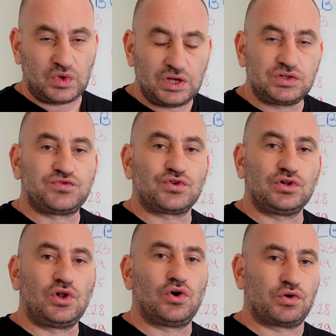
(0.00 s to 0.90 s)
it's for a
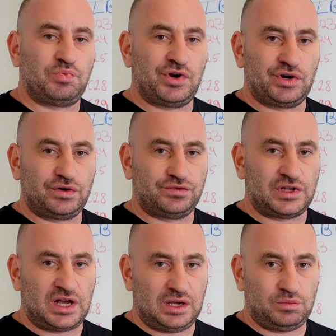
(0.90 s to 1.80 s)
long period of
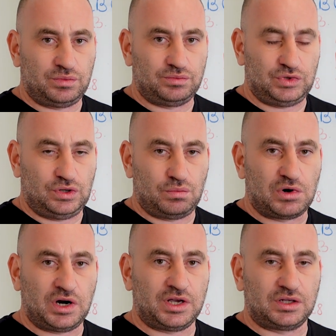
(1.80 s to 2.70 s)
time. You know,
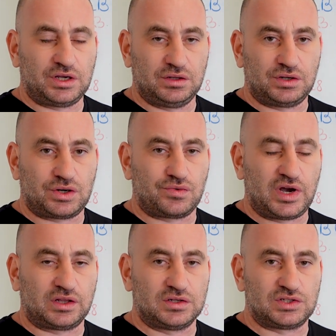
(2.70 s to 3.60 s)
market can
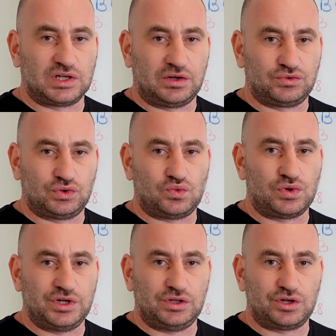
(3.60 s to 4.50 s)
correct itself to
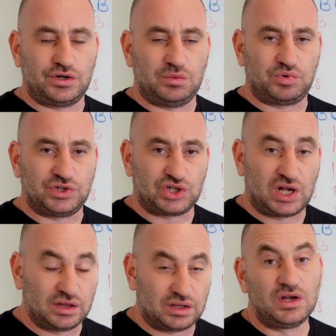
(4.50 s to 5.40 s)

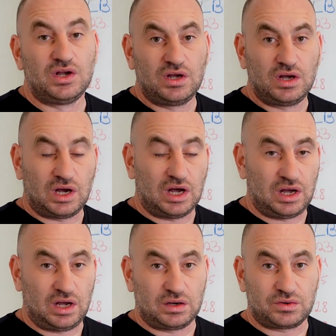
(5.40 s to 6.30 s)
20-30%
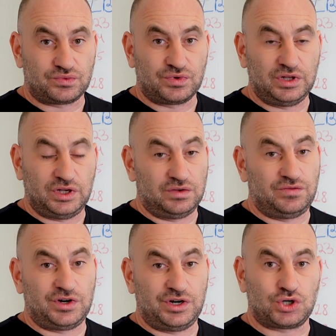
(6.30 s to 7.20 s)
really in a
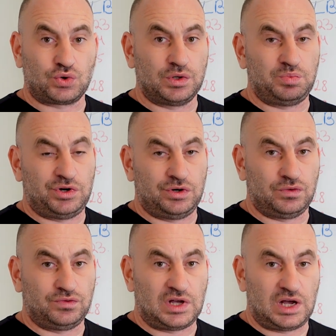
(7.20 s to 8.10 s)
very short period
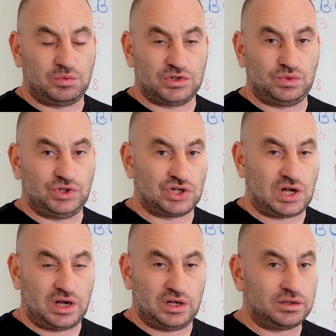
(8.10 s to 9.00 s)
of time, as we
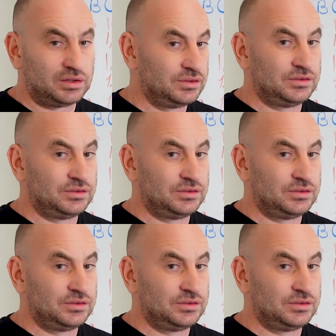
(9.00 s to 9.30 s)
saw it